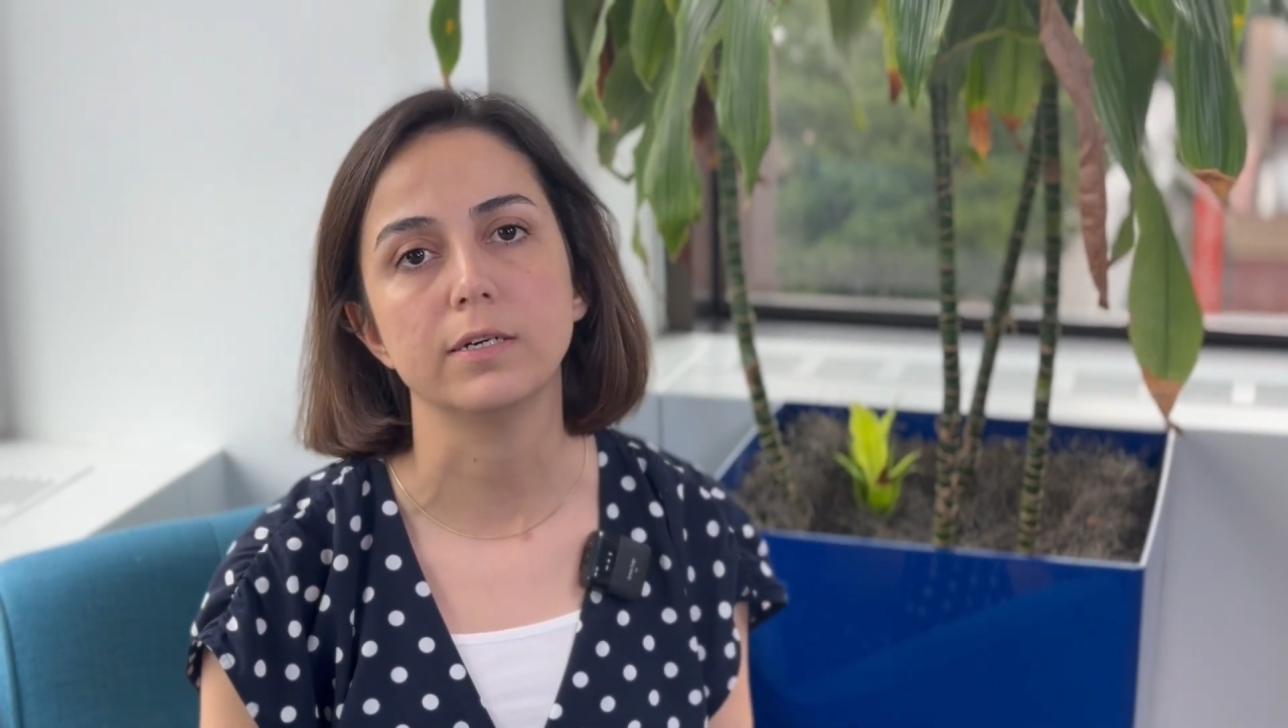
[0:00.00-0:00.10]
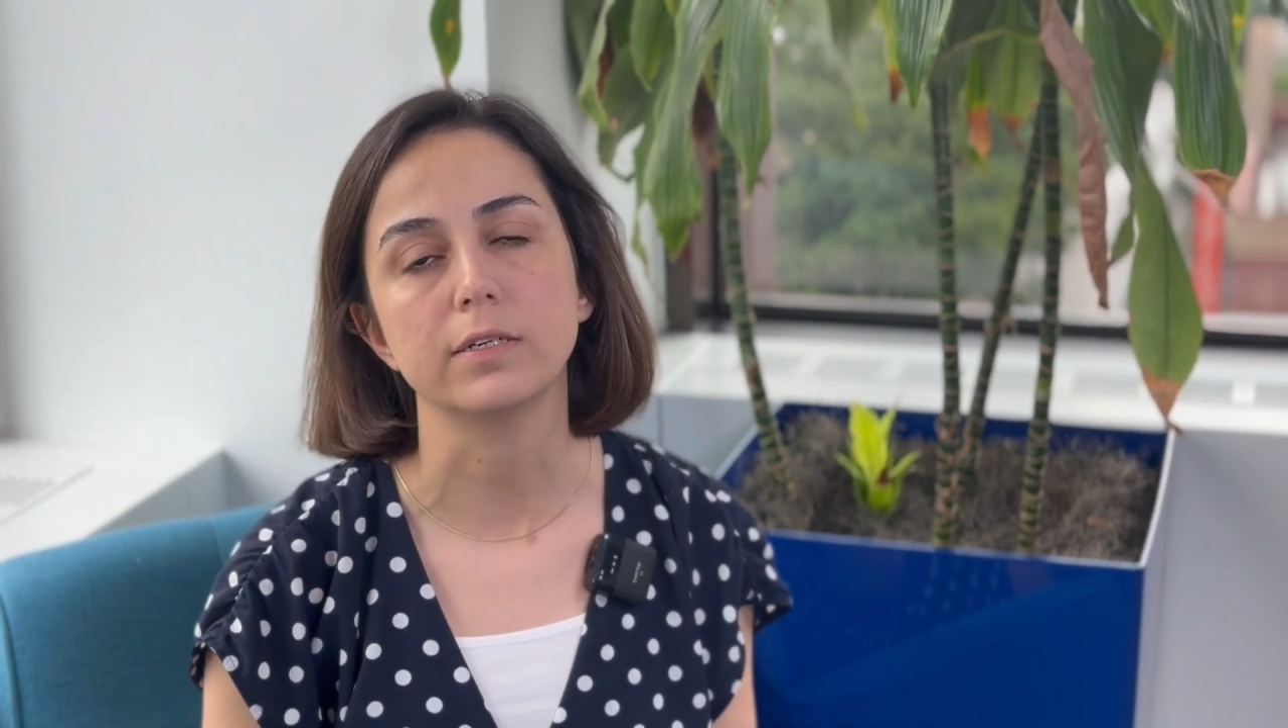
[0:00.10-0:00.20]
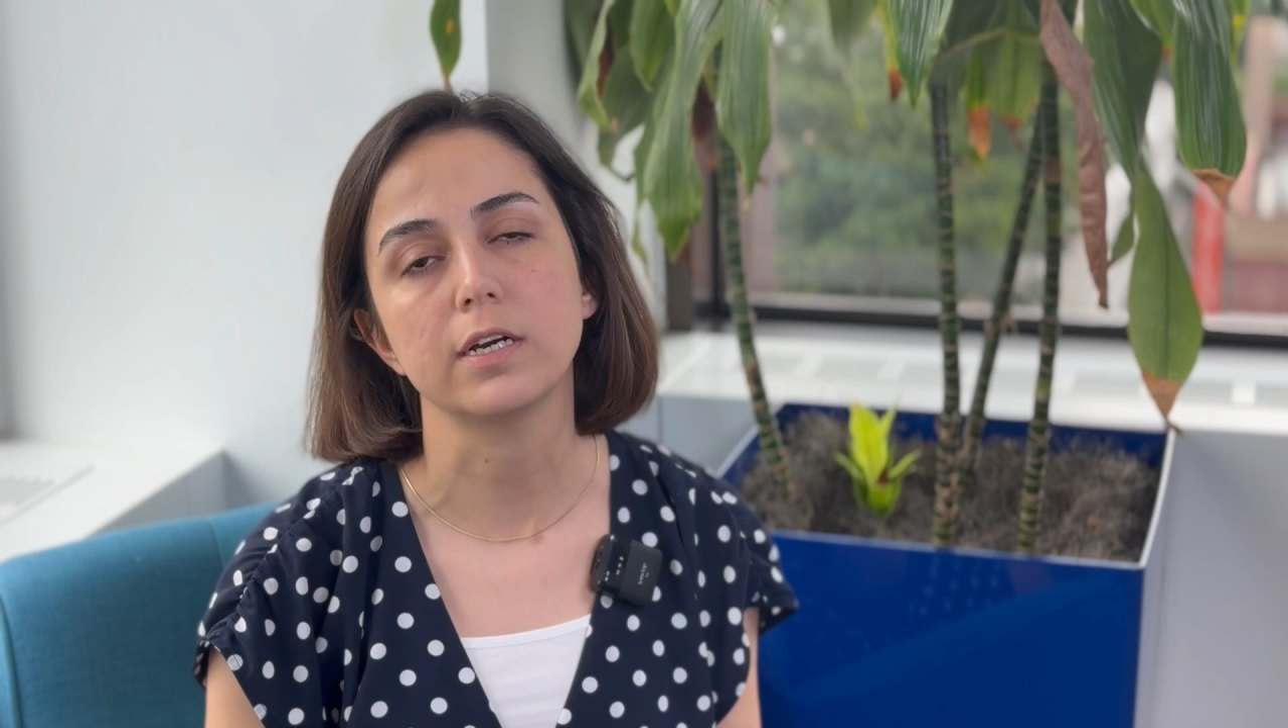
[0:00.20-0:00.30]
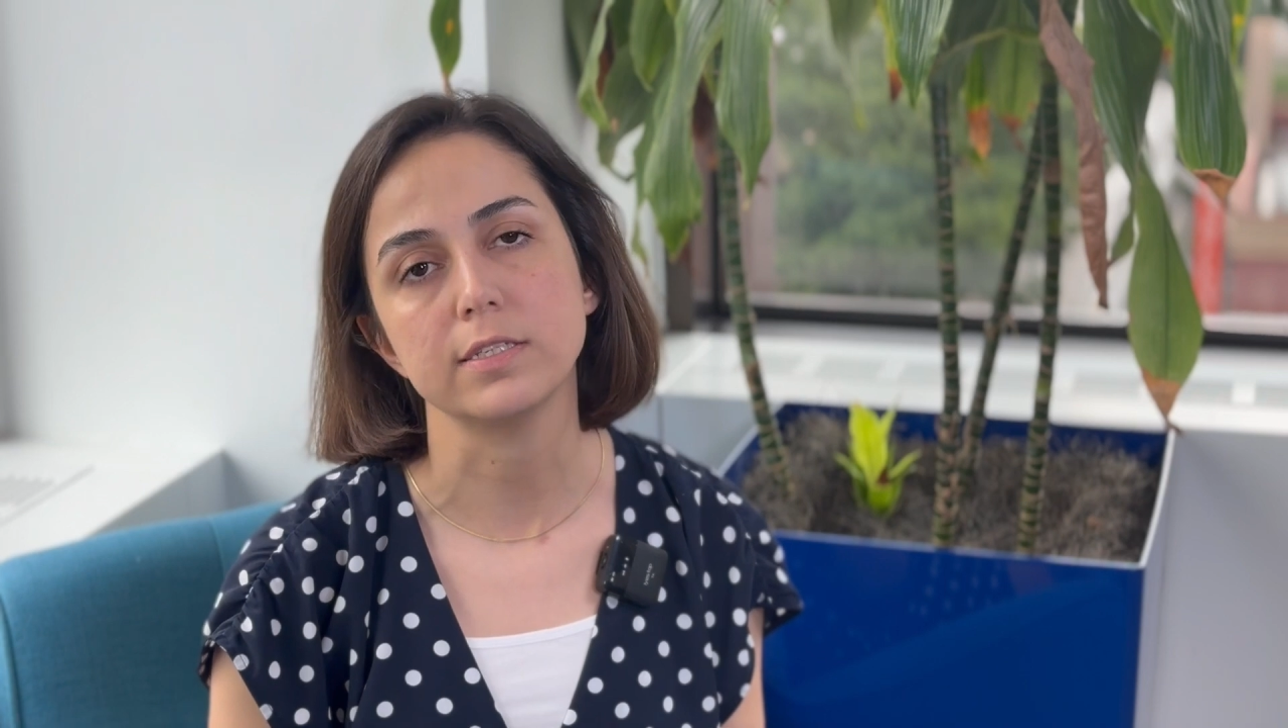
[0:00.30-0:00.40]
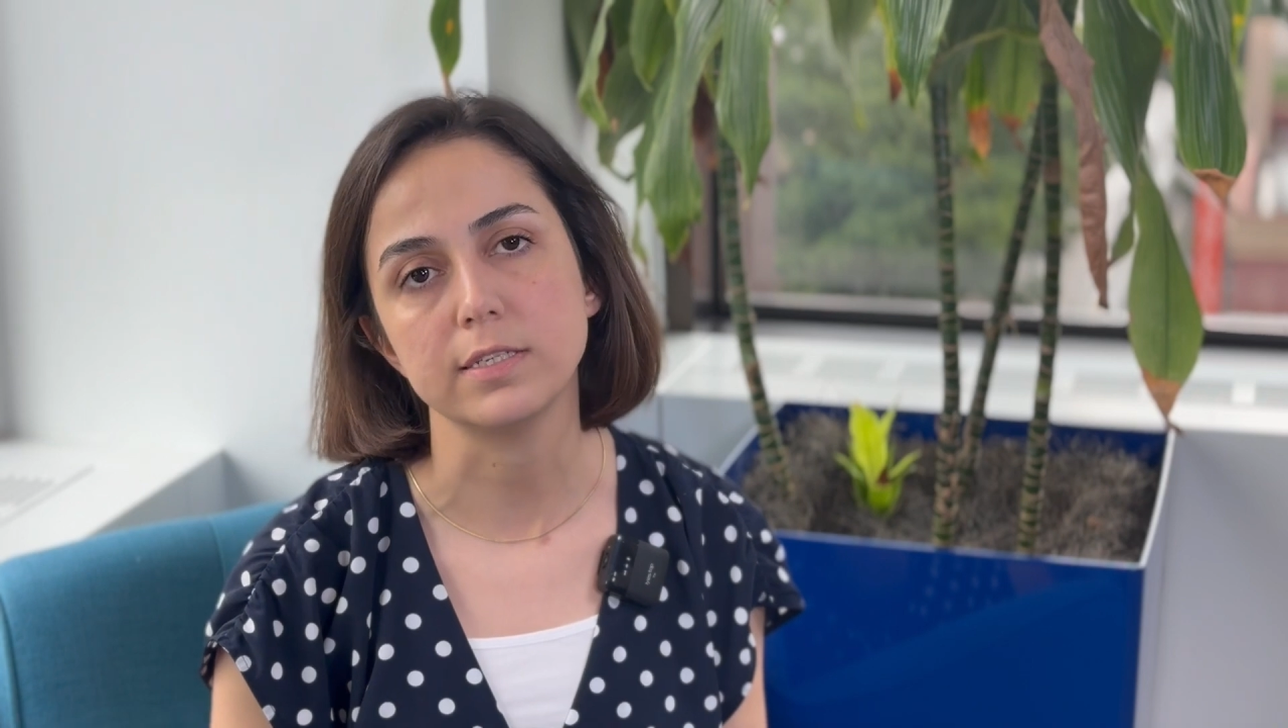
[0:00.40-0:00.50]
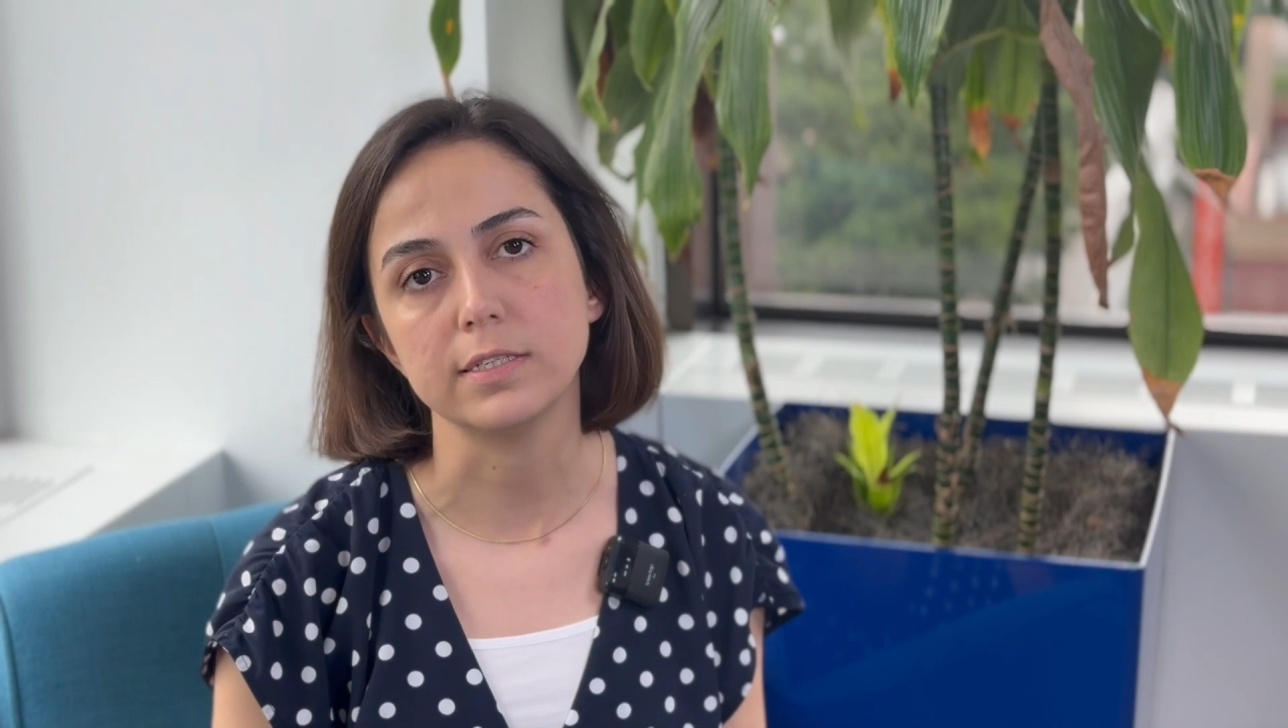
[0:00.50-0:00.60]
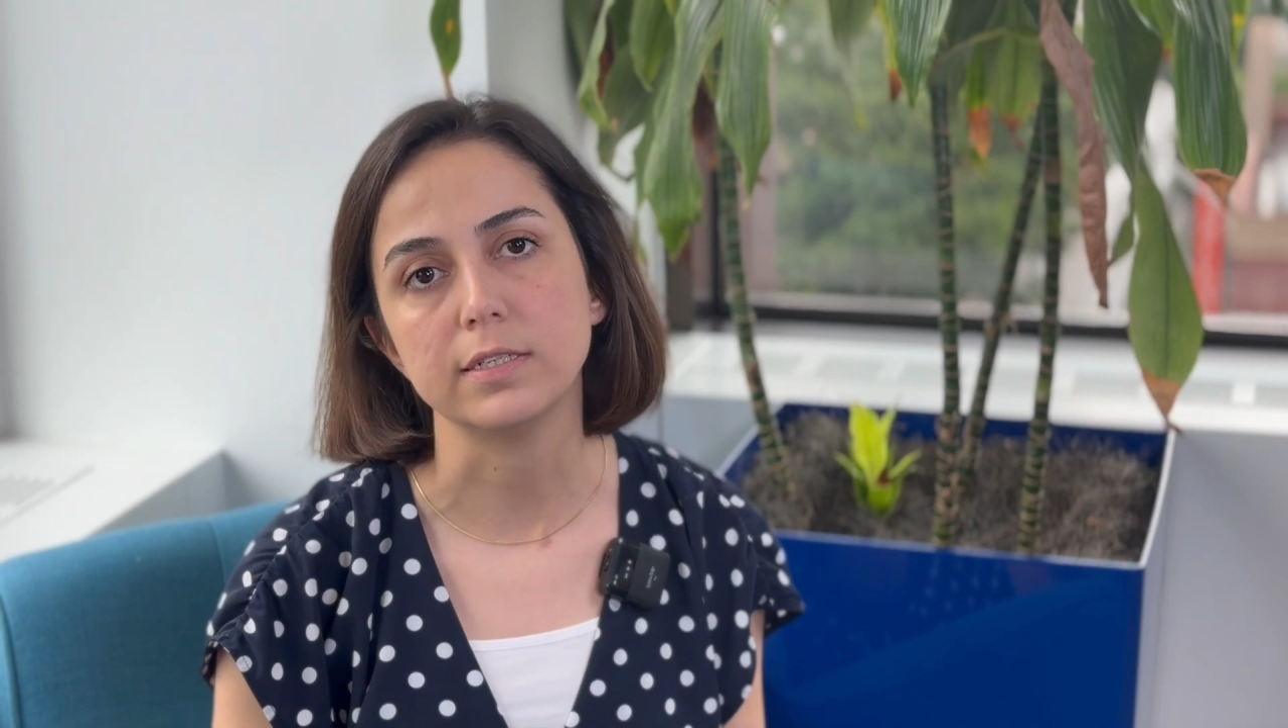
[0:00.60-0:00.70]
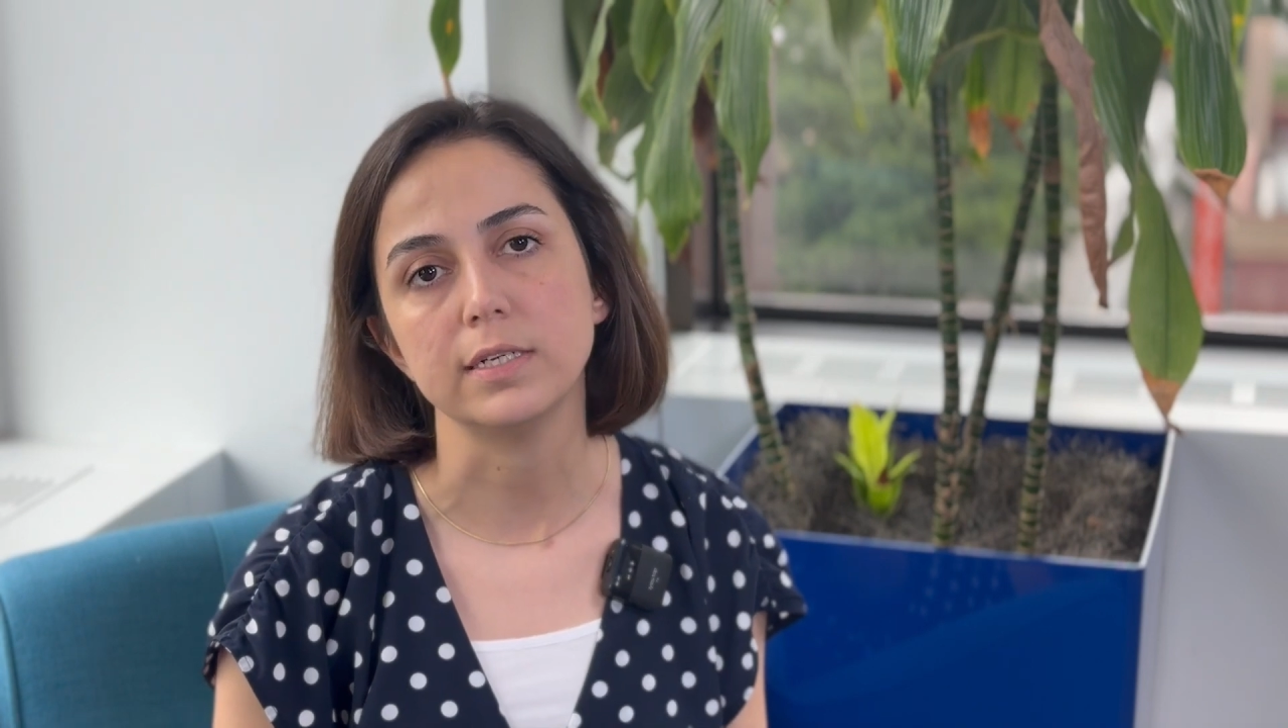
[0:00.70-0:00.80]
considered